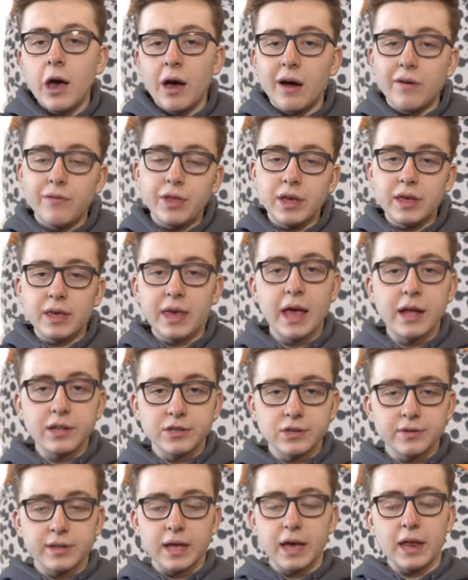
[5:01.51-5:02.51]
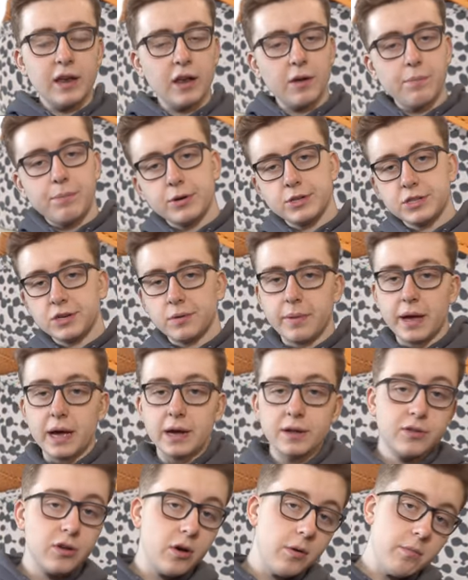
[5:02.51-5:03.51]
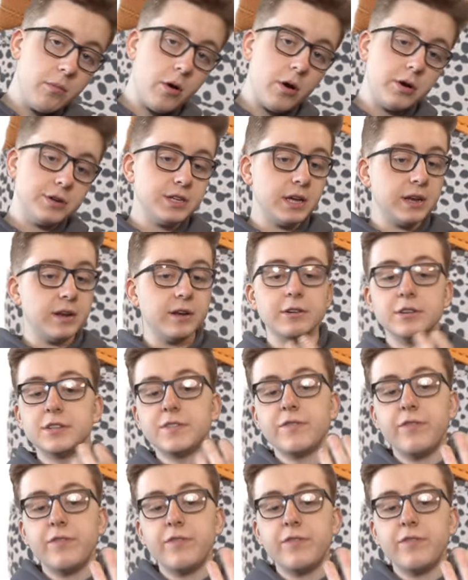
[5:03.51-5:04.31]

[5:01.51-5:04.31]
however, they canceled that and ended up pushing back to March, and it is